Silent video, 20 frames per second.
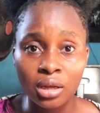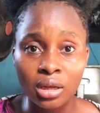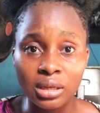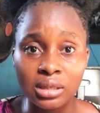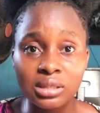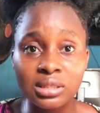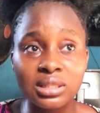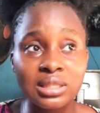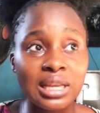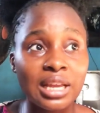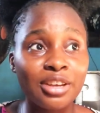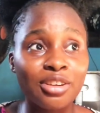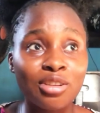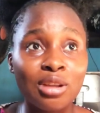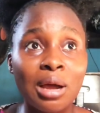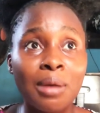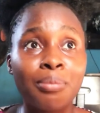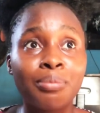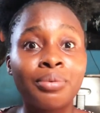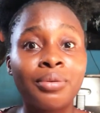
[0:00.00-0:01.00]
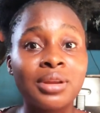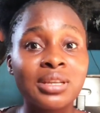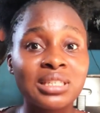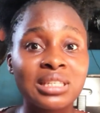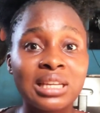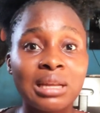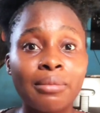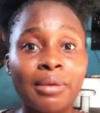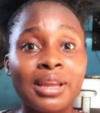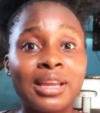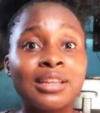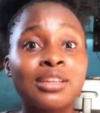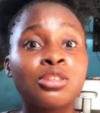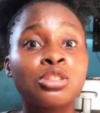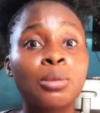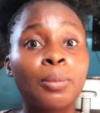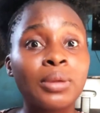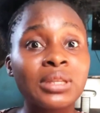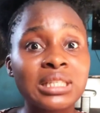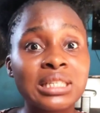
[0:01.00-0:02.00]
Instead, you are praising them and you're
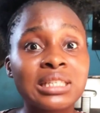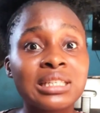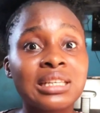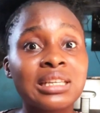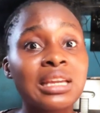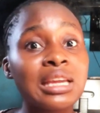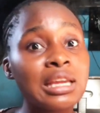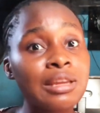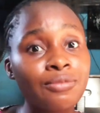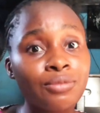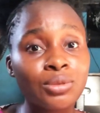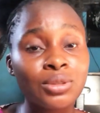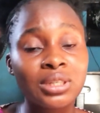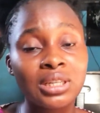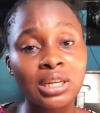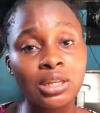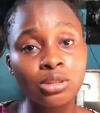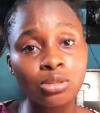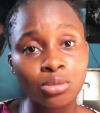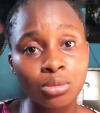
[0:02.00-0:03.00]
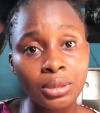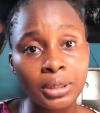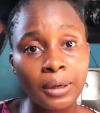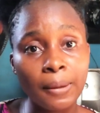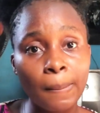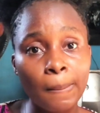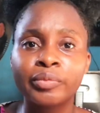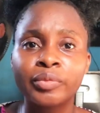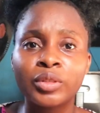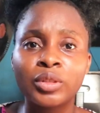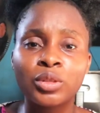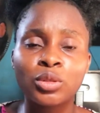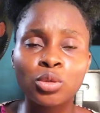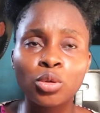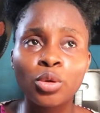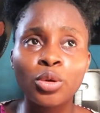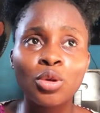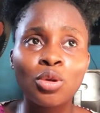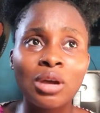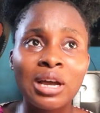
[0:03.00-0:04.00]
supporting the evil they are doing.
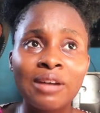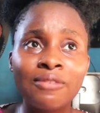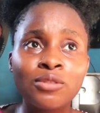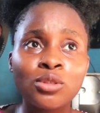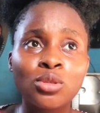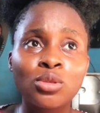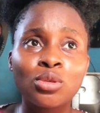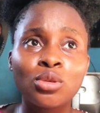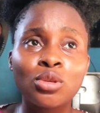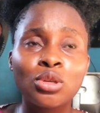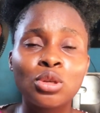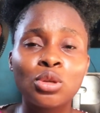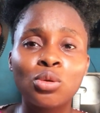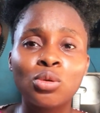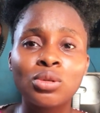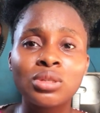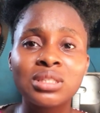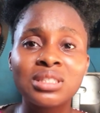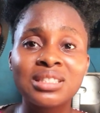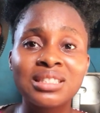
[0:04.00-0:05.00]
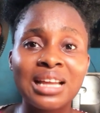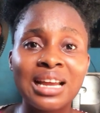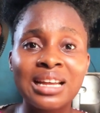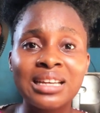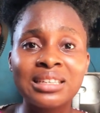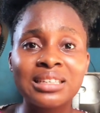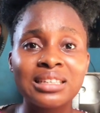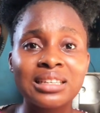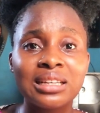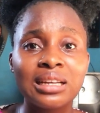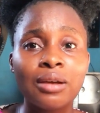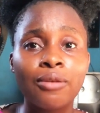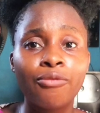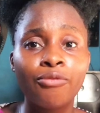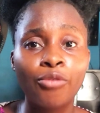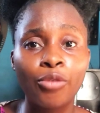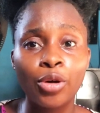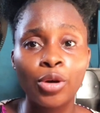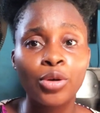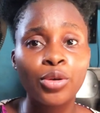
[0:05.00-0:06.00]
So you have to stand
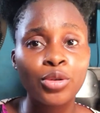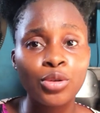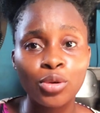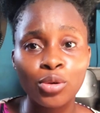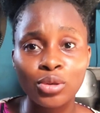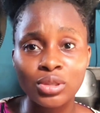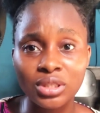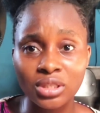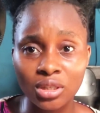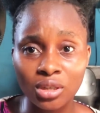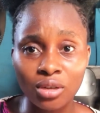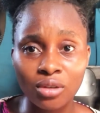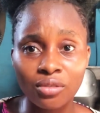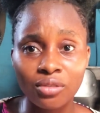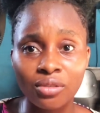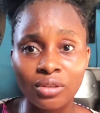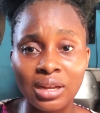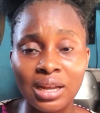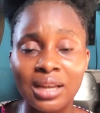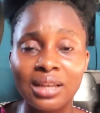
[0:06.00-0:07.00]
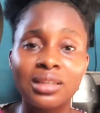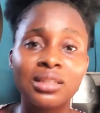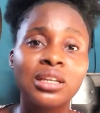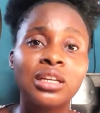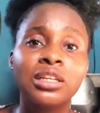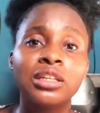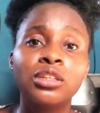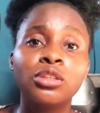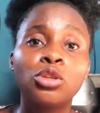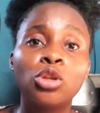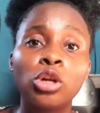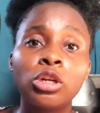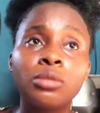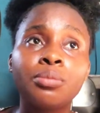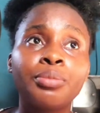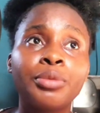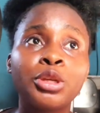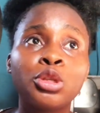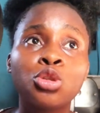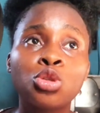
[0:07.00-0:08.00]
for yourself and
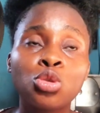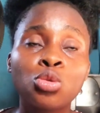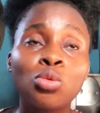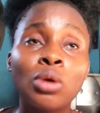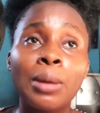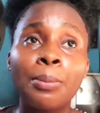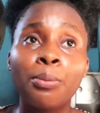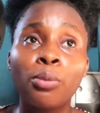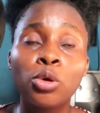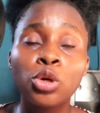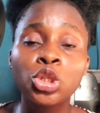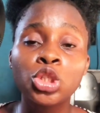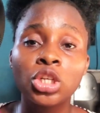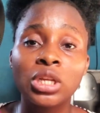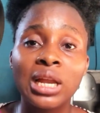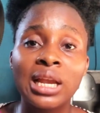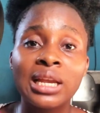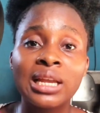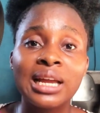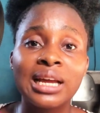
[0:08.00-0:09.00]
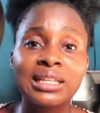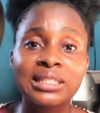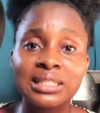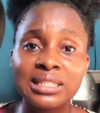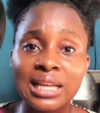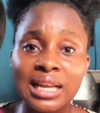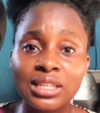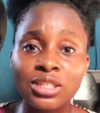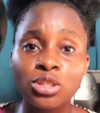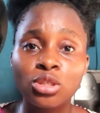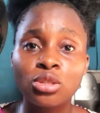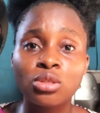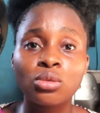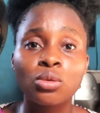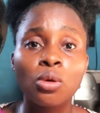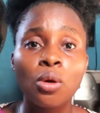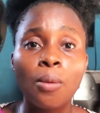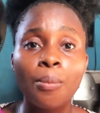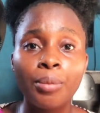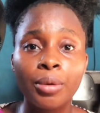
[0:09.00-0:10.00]
don't be too emotionally attached
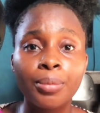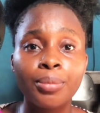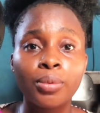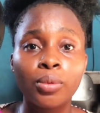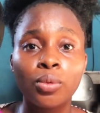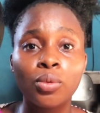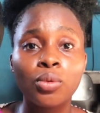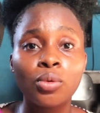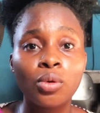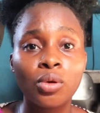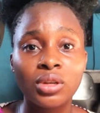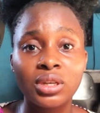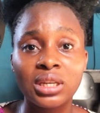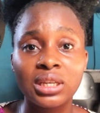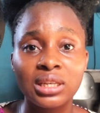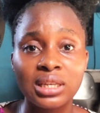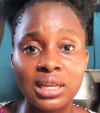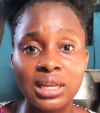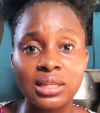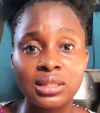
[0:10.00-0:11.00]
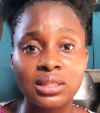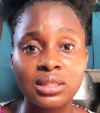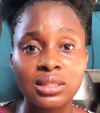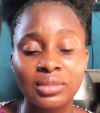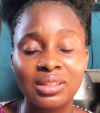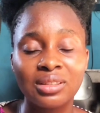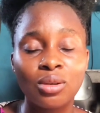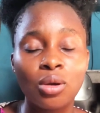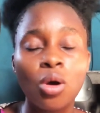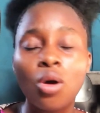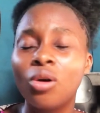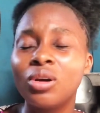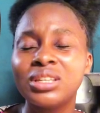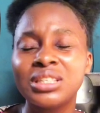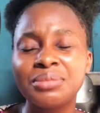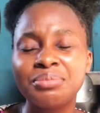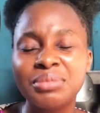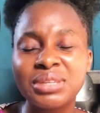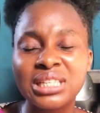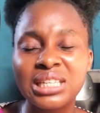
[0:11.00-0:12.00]
to people on the net or on
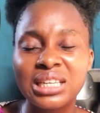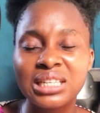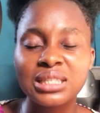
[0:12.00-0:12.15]
the media